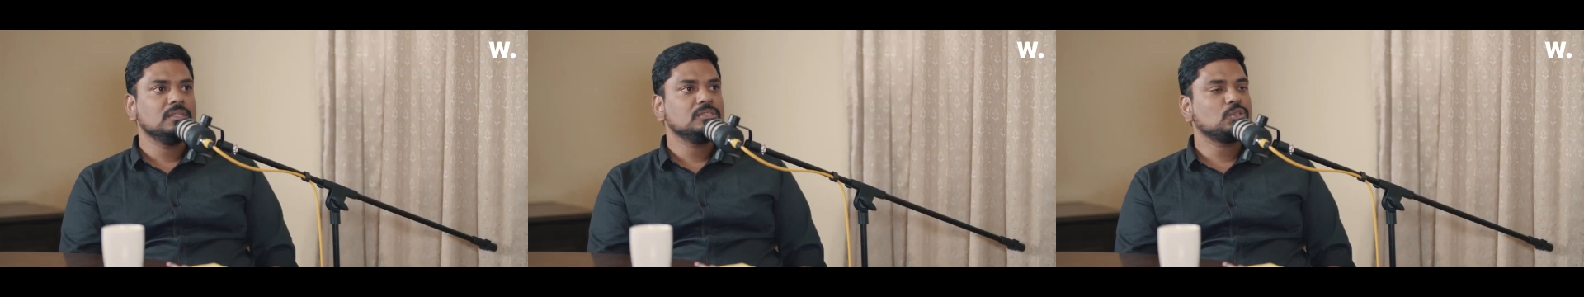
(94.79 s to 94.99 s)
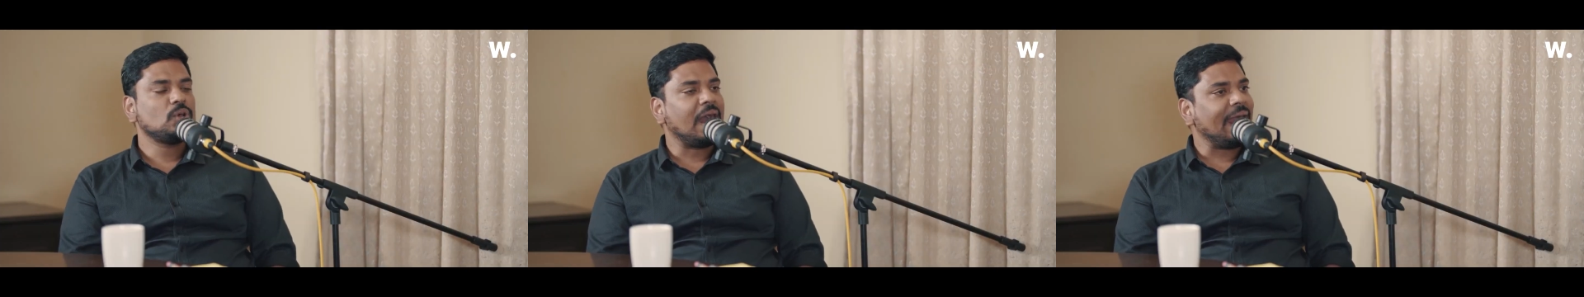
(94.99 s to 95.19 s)

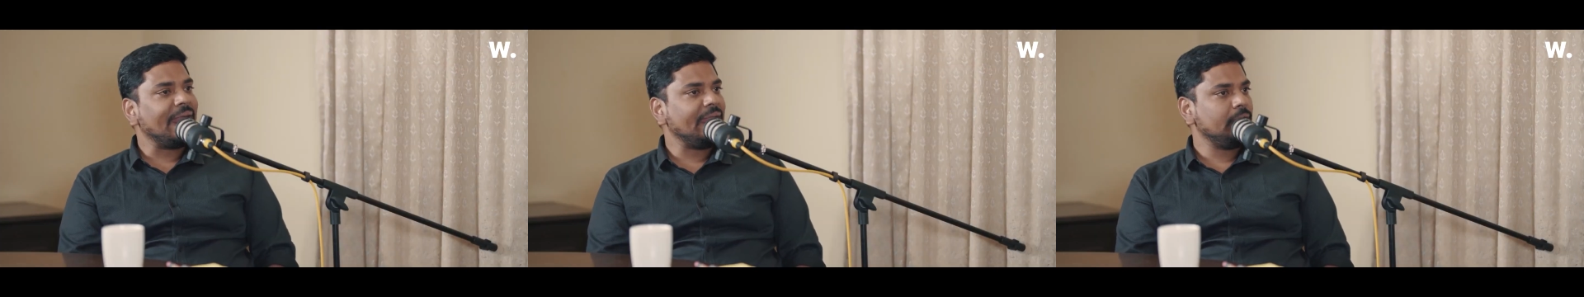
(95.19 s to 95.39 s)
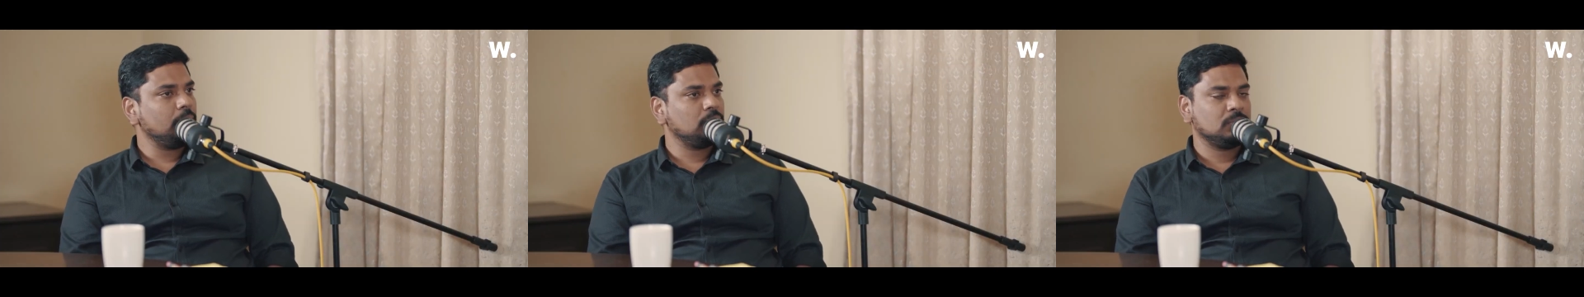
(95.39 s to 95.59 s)
So
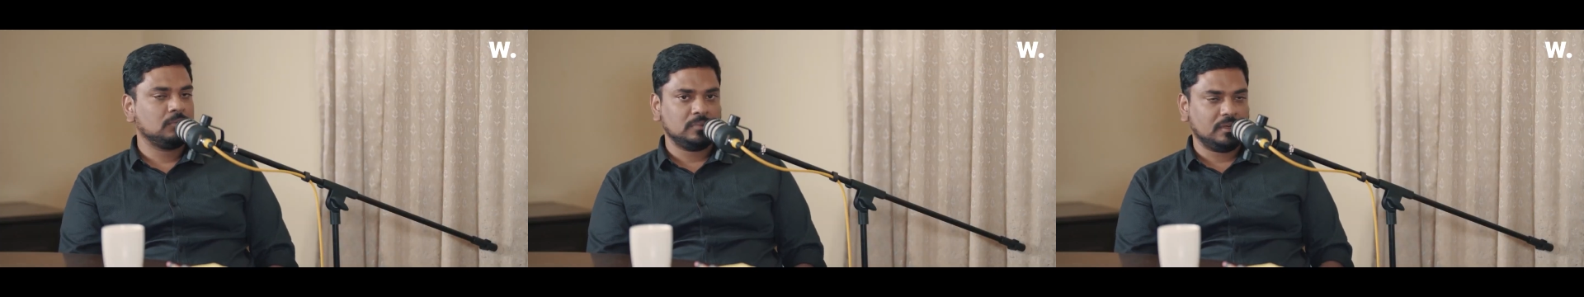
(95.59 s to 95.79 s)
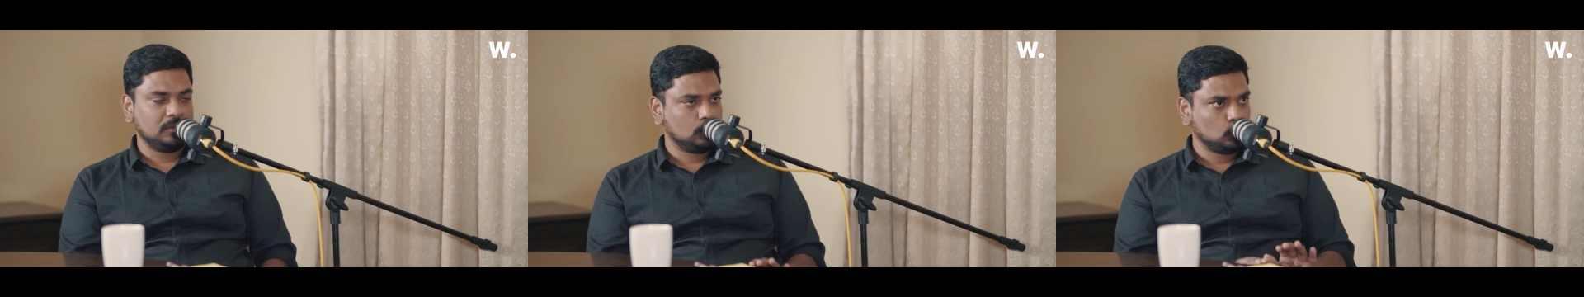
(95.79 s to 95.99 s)
I,
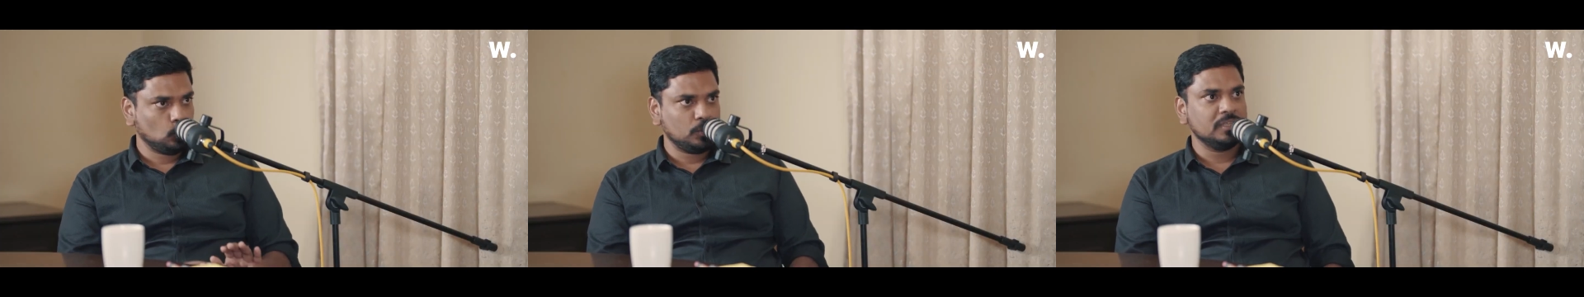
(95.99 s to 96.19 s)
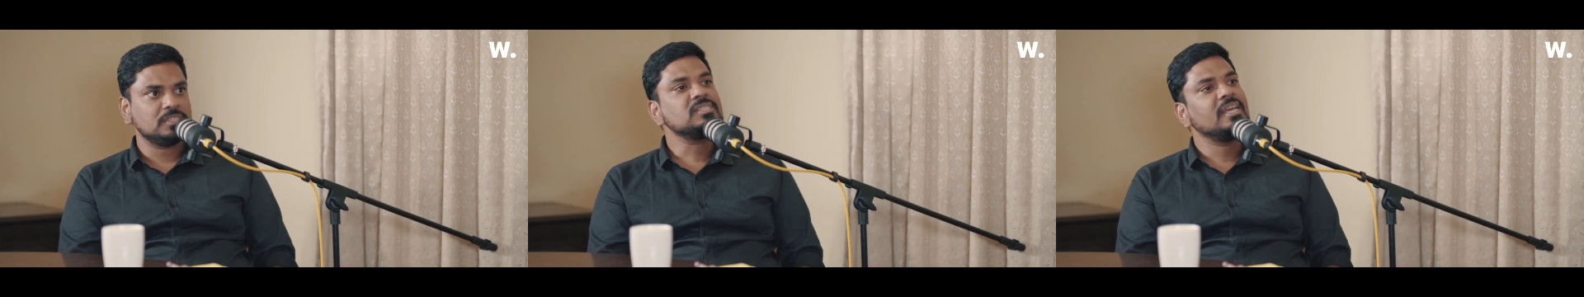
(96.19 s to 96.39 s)

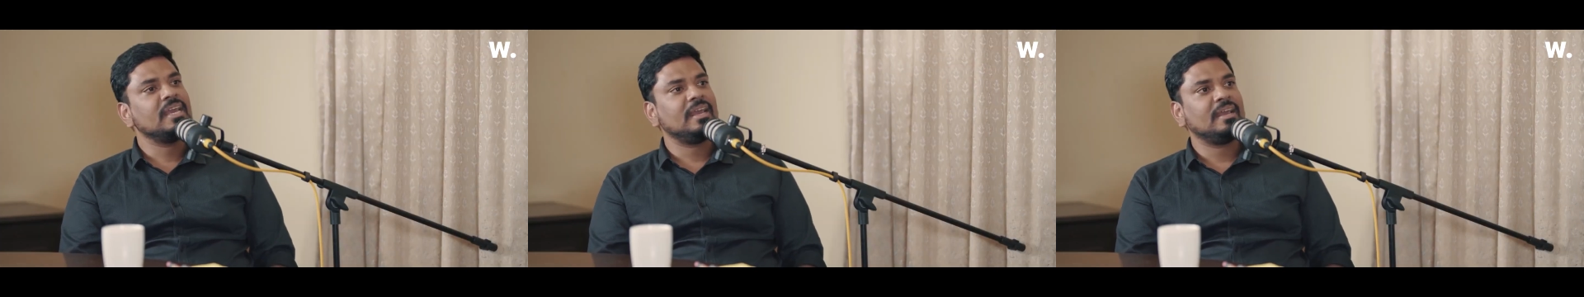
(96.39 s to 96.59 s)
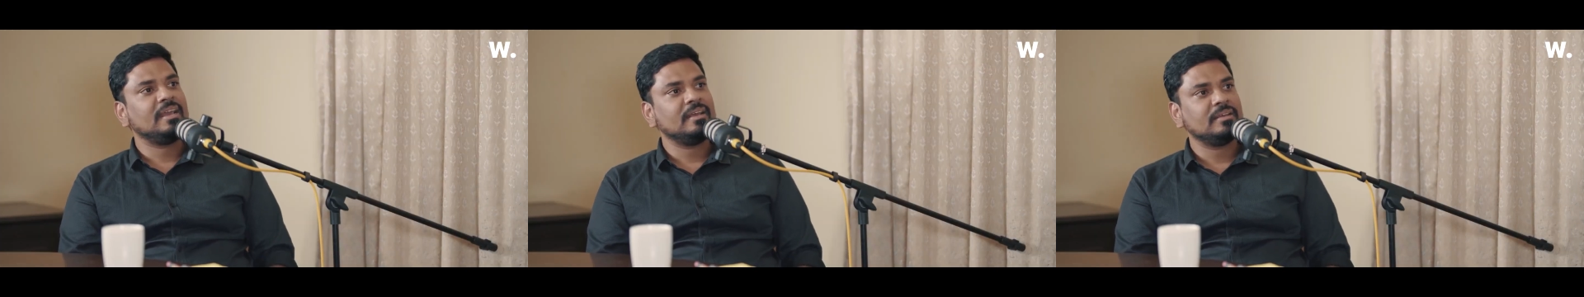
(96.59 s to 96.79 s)
to this
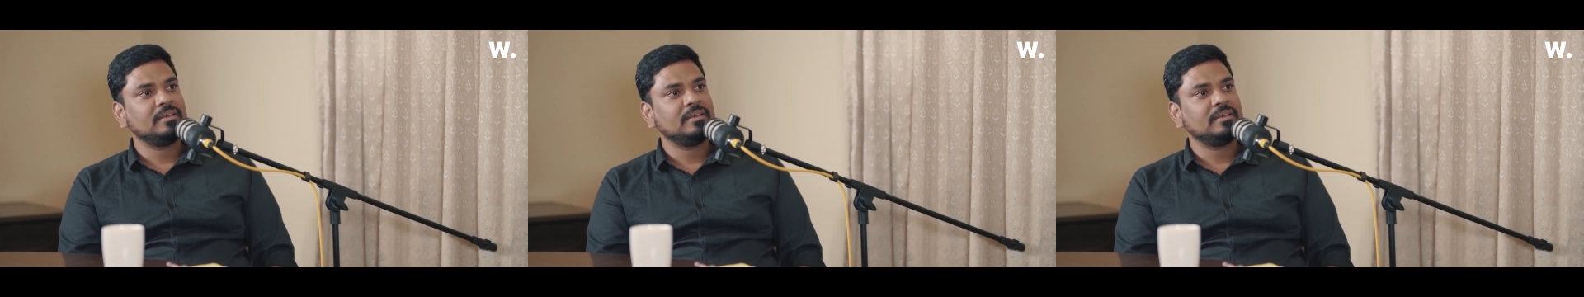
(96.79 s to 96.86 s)
day,